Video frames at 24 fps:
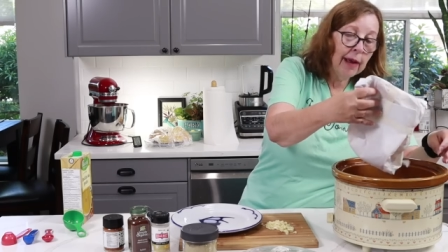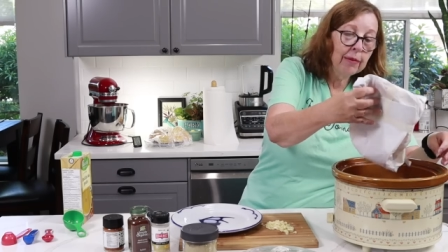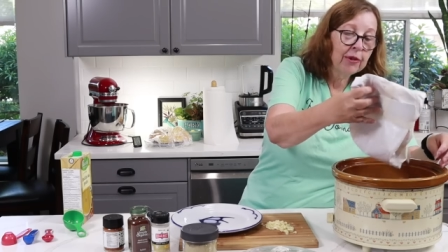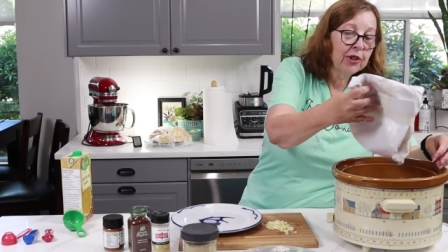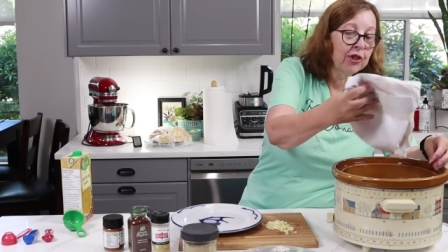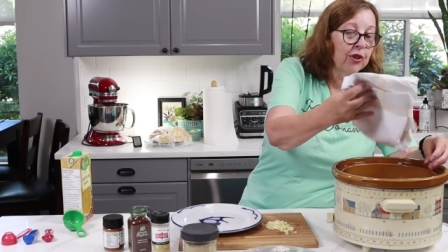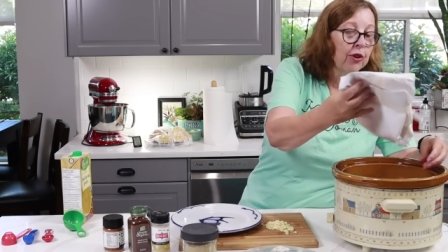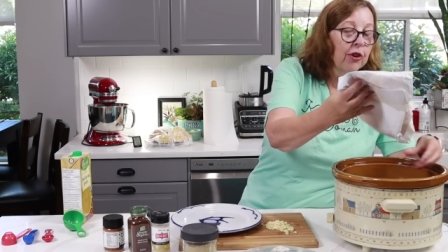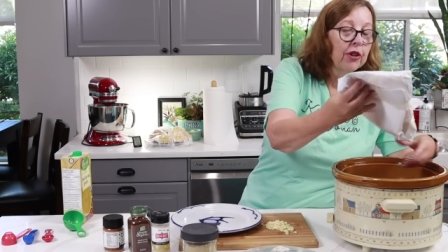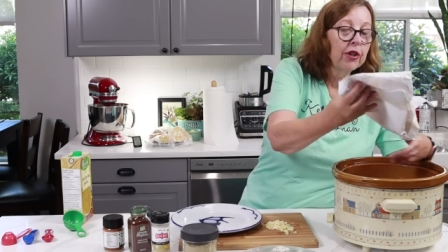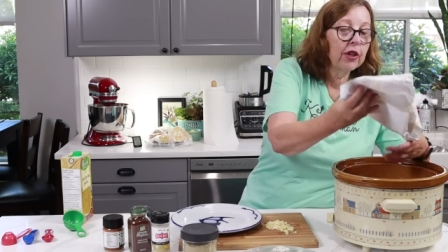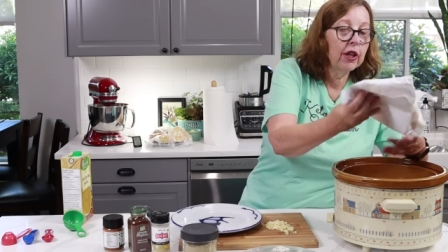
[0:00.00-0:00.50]
I'm
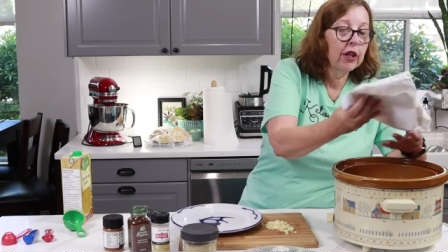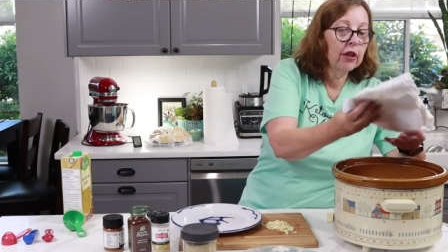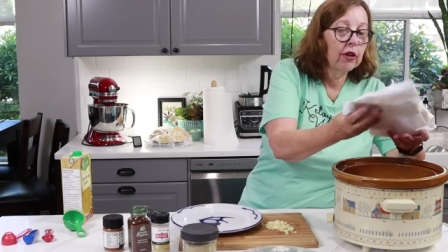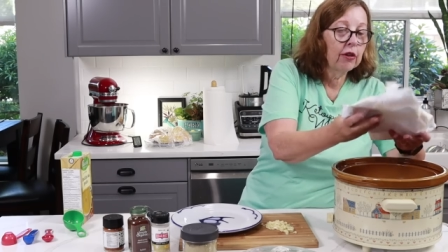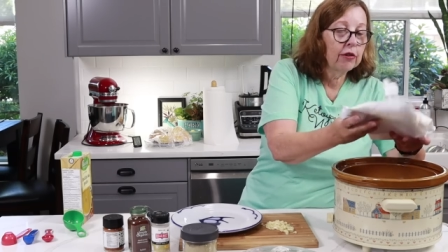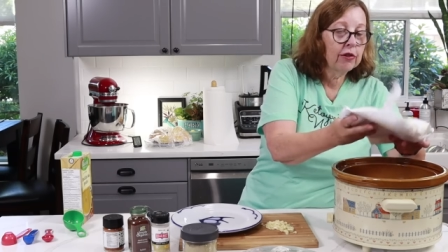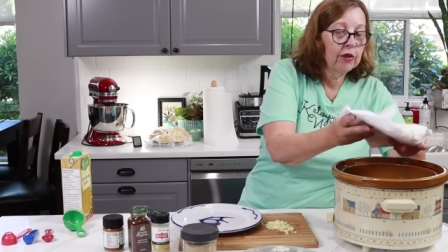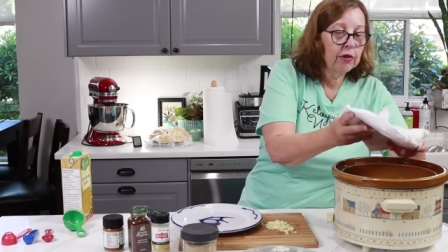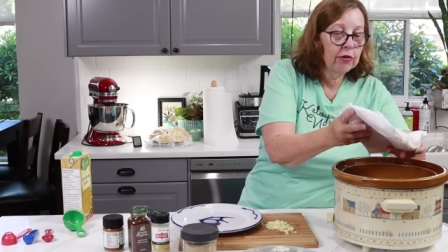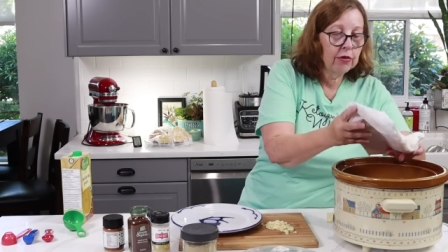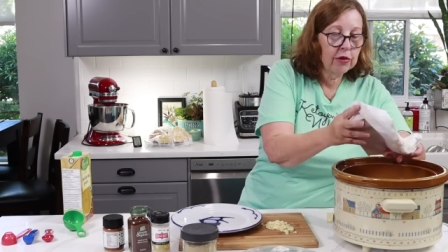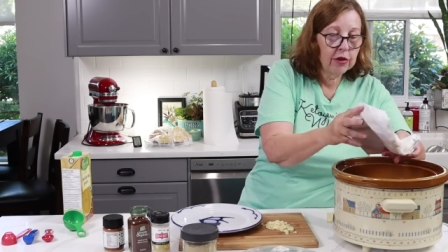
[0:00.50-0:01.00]
sure you could
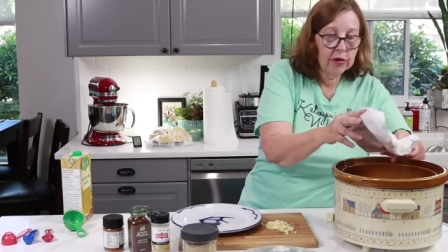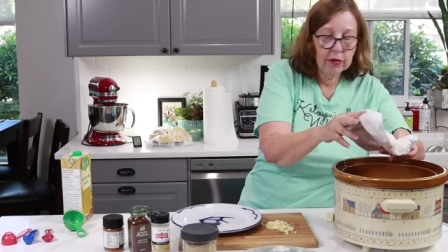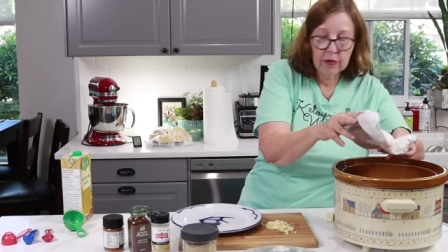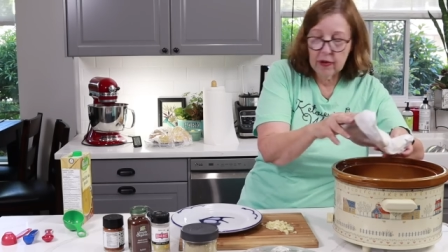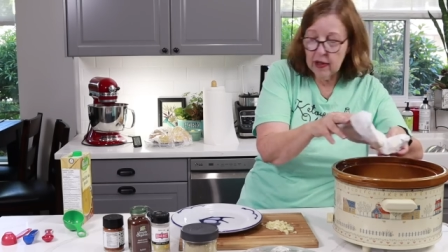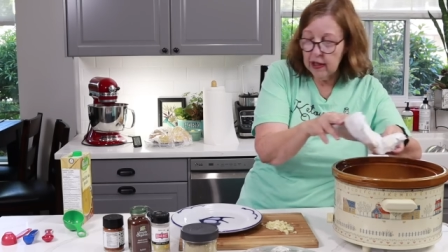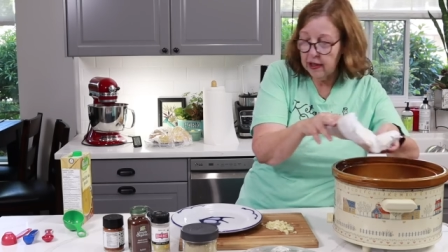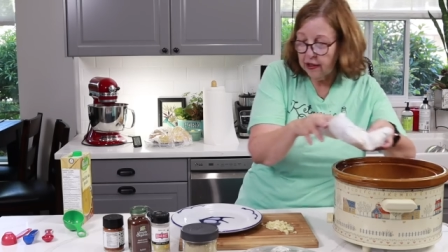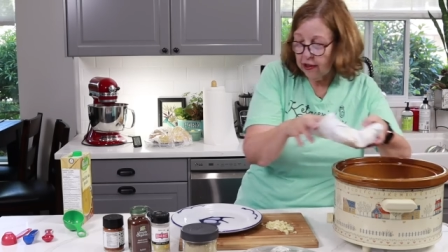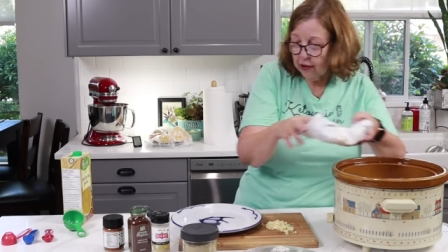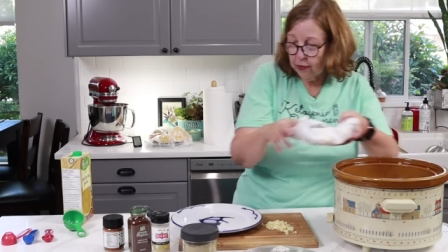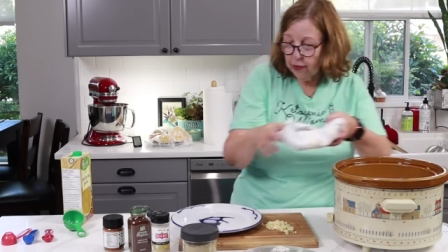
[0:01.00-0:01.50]
also do
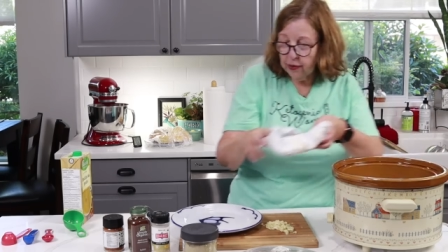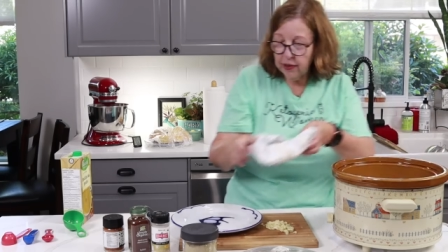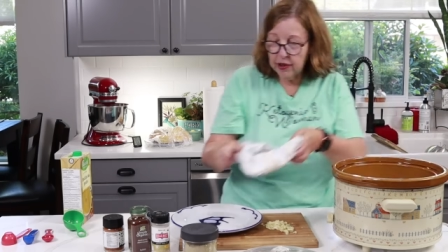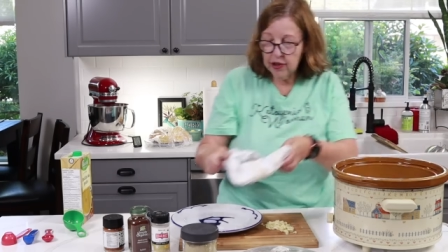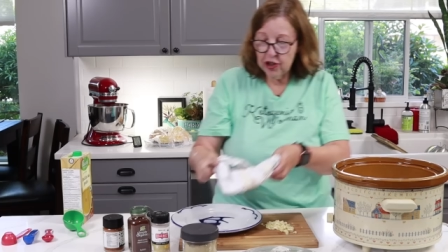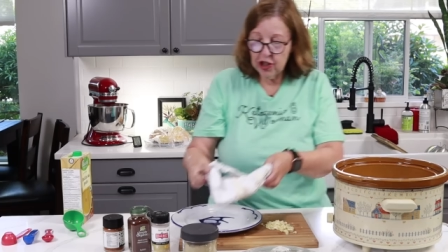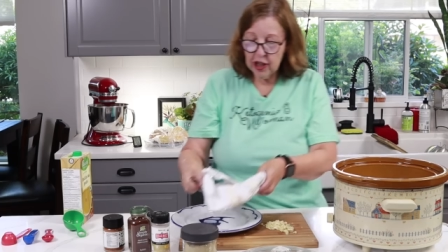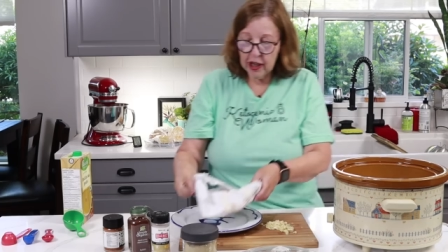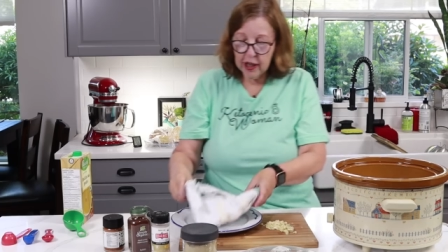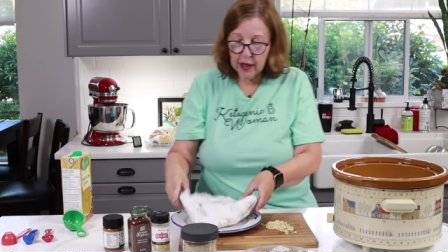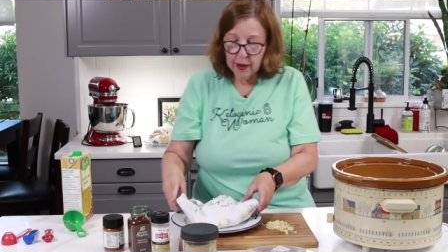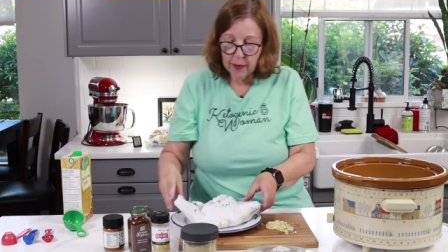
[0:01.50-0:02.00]
this
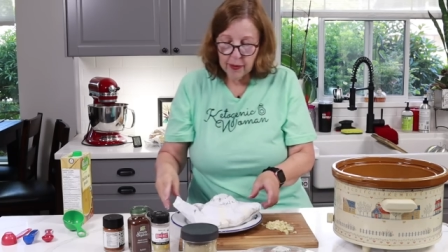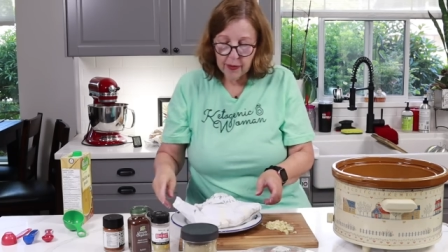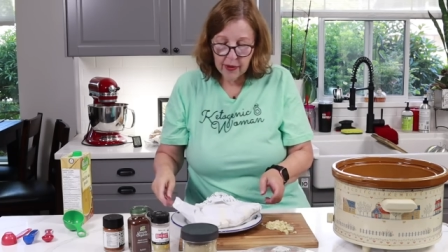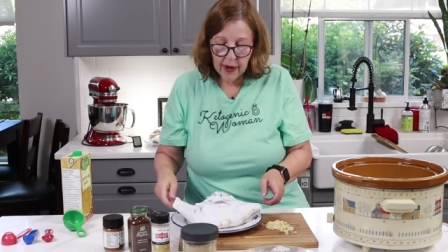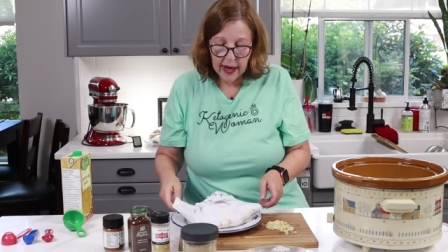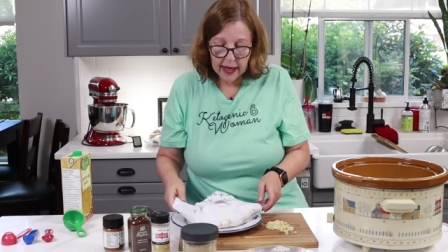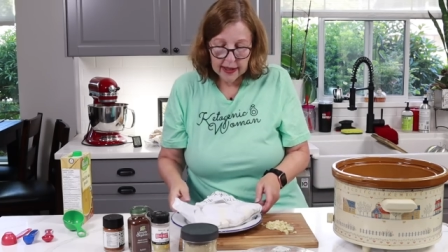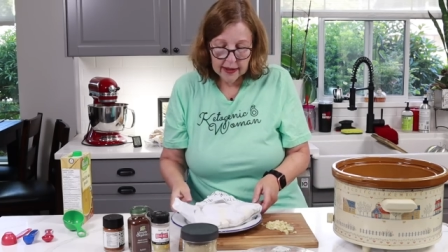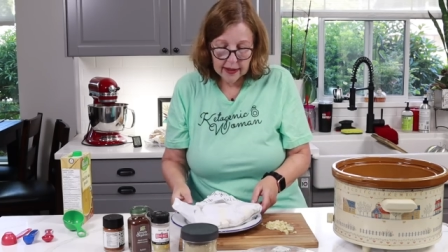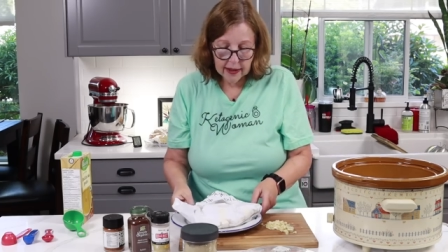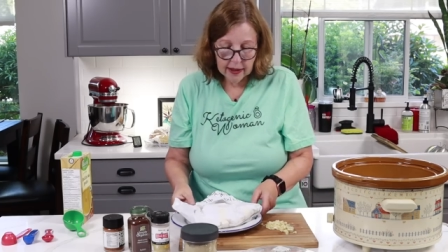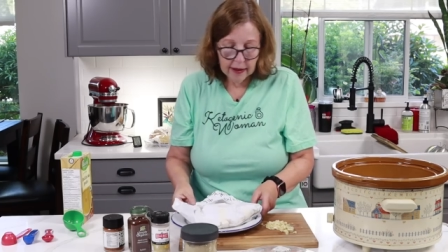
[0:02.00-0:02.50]
with chicken
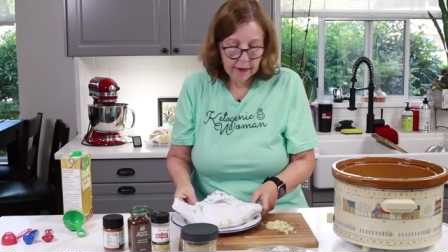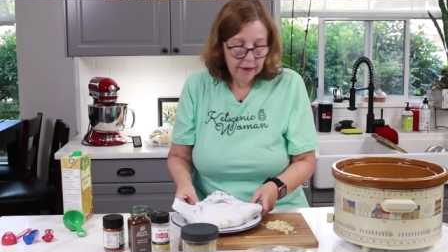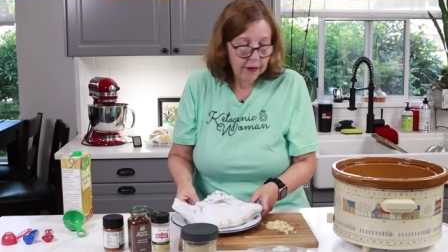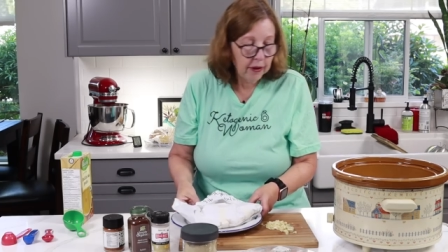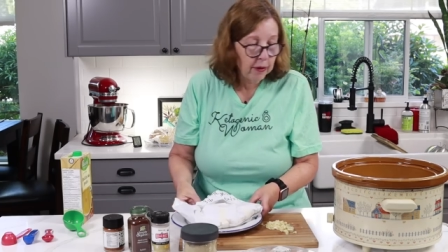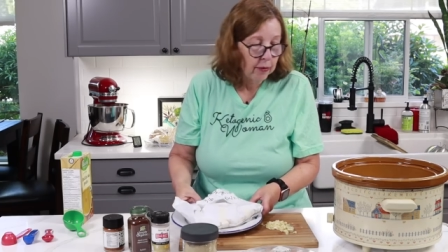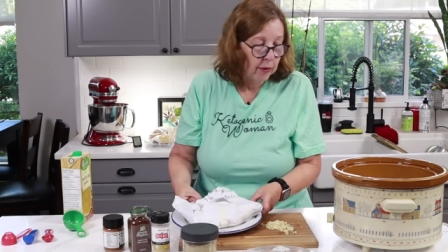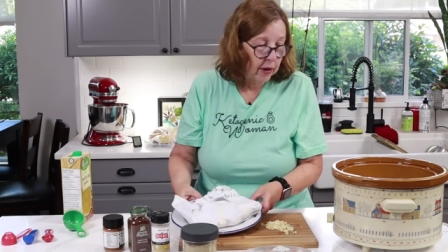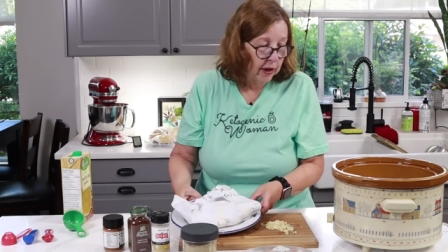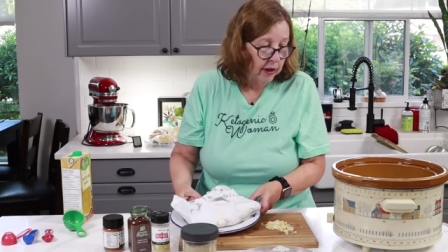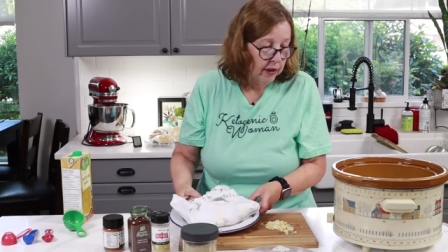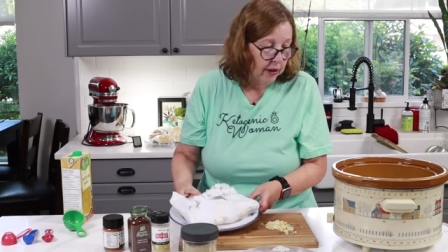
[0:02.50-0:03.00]
breast if
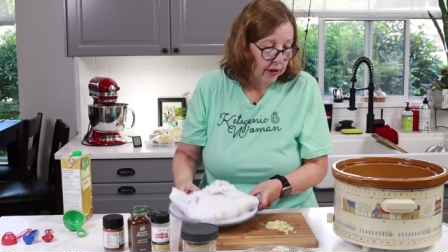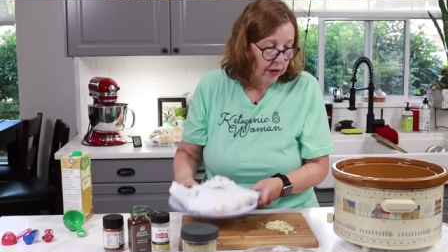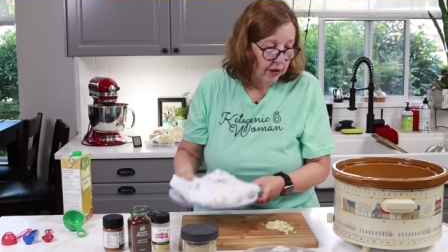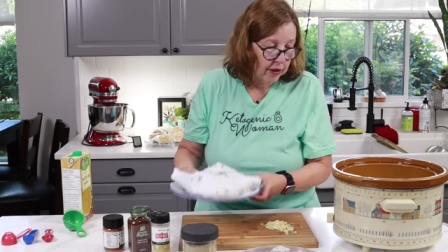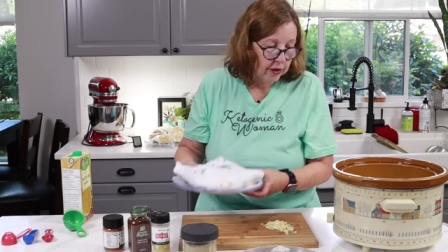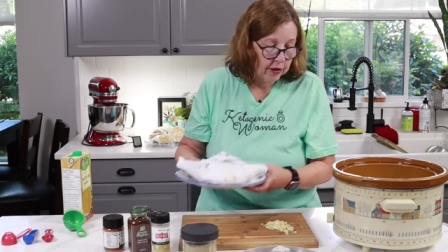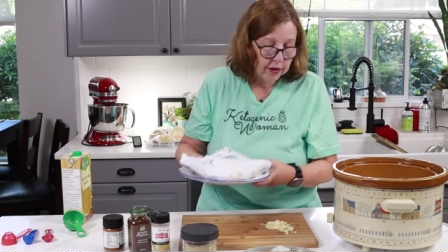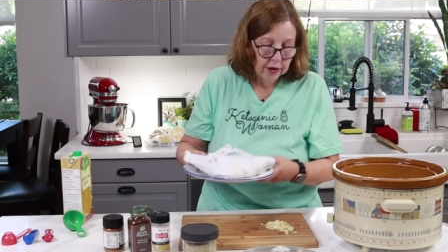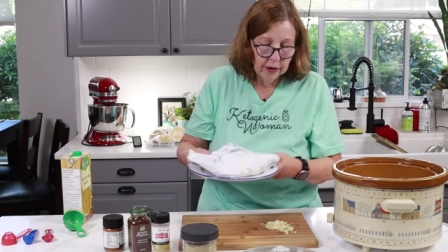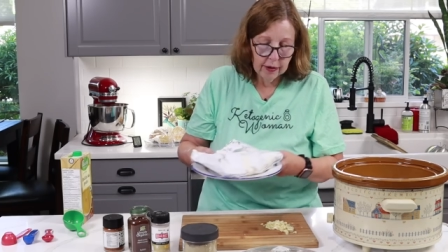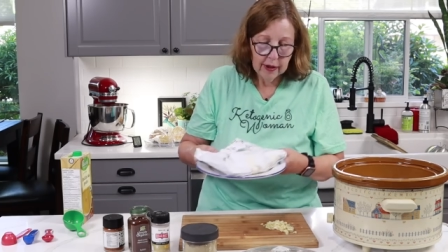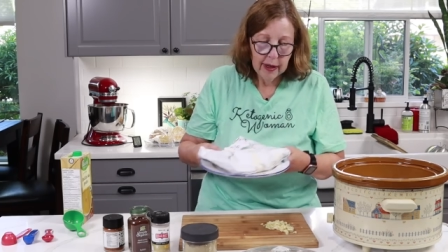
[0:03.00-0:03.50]
you wanted
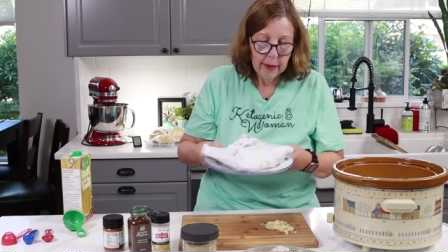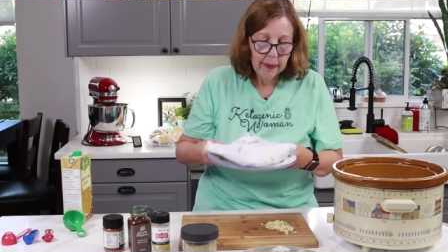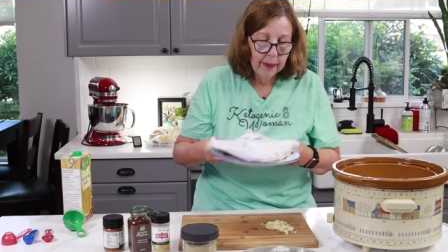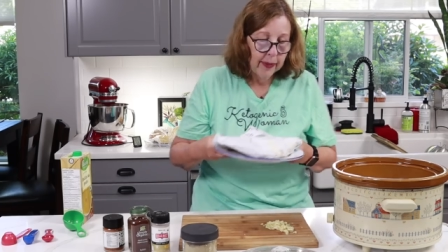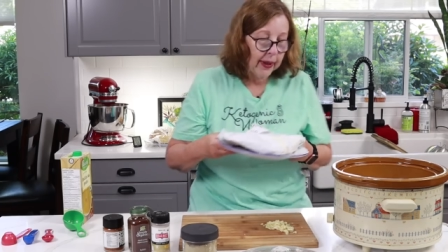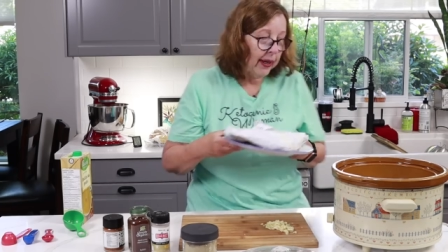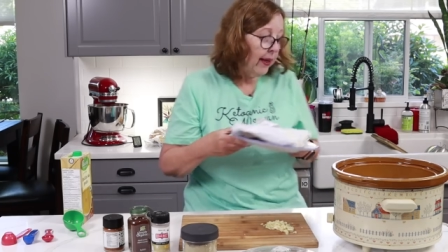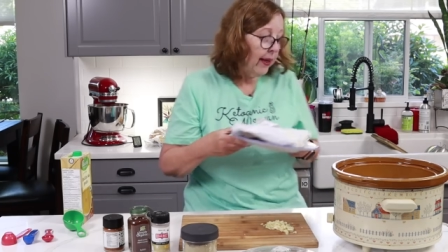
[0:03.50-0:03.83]
to do it,